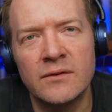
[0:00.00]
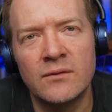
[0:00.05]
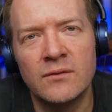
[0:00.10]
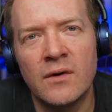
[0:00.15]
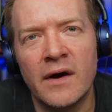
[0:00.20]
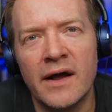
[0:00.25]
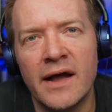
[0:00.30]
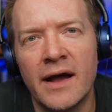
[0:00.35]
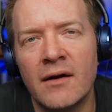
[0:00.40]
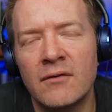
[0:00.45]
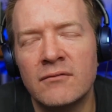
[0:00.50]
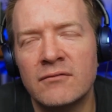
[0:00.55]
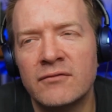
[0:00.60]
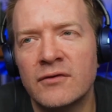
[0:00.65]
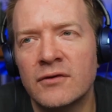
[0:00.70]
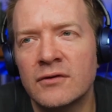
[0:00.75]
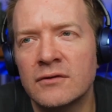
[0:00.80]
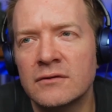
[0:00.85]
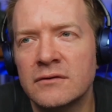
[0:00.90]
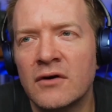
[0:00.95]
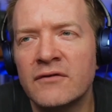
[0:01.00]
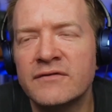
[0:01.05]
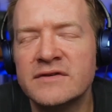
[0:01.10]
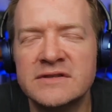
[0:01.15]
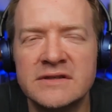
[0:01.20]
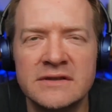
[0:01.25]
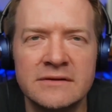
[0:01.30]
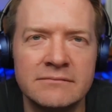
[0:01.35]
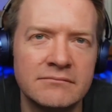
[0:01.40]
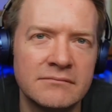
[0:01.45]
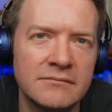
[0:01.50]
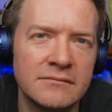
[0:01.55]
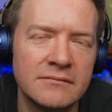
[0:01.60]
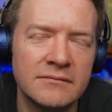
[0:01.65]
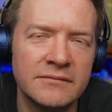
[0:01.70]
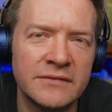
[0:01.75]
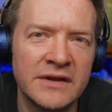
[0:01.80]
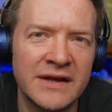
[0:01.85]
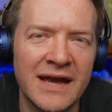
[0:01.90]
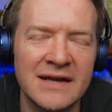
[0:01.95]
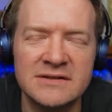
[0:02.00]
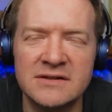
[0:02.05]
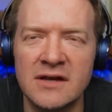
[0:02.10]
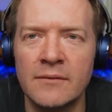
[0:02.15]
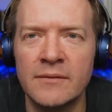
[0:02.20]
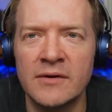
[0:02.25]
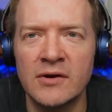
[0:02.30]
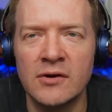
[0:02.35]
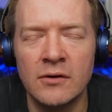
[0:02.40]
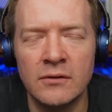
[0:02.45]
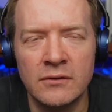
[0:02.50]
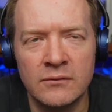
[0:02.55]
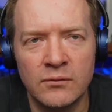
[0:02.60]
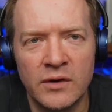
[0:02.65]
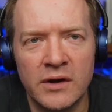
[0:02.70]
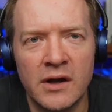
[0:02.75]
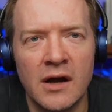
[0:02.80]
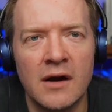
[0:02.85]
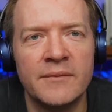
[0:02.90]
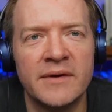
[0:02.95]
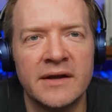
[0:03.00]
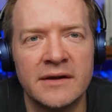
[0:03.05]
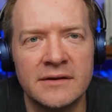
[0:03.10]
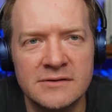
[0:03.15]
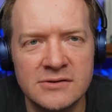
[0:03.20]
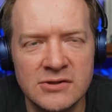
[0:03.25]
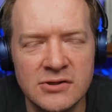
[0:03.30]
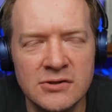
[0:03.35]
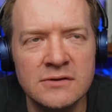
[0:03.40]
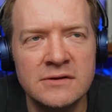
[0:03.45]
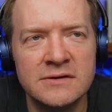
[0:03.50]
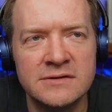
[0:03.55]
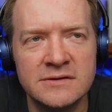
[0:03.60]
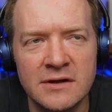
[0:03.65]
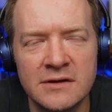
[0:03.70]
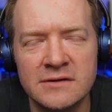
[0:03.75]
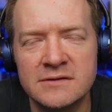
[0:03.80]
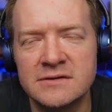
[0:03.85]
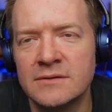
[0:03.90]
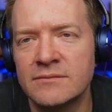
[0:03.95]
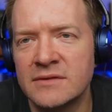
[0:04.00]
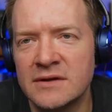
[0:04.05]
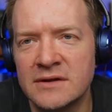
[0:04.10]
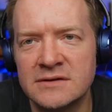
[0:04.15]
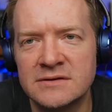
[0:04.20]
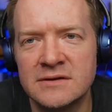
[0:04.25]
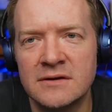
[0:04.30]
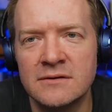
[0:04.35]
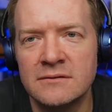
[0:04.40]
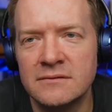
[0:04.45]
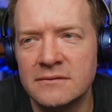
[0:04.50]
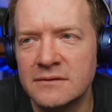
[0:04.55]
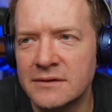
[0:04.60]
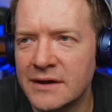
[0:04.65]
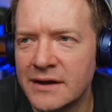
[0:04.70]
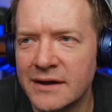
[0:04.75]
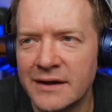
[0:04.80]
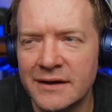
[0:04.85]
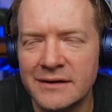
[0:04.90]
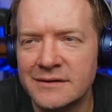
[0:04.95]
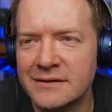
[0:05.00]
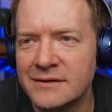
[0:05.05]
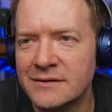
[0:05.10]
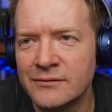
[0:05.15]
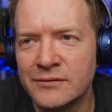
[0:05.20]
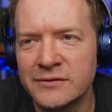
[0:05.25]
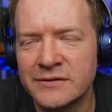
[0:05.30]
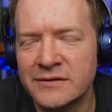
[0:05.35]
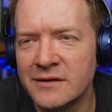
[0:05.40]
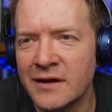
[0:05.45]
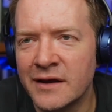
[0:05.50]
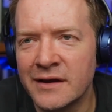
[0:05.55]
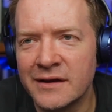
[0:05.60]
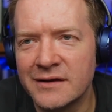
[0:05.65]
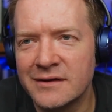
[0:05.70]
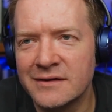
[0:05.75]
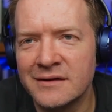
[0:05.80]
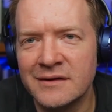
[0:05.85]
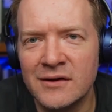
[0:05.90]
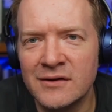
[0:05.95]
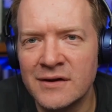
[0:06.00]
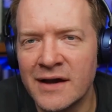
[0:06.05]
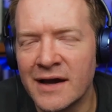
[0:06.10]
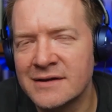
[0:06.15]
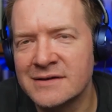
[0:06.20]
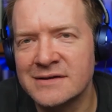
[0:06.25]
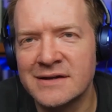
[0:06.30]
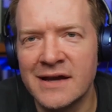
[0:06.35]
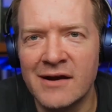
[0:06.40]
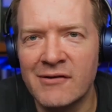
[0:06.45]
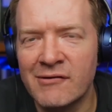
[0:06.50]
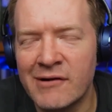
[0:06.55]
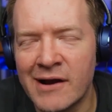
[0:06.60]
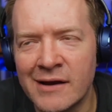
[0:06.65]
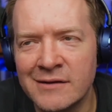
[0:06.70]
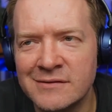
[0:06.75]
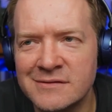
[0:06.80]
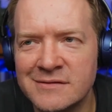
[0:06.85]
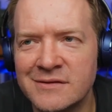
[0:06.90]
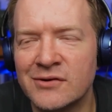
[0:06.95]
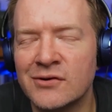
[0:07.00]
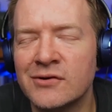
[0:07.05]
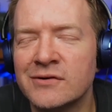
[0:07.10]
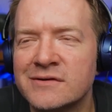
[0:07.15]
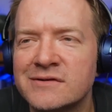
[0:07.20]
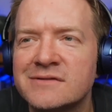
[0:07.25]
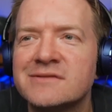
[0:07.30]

helpful. Obviously the guests coming on were coming to discuss something, so it wasn't like, you had to get around to the God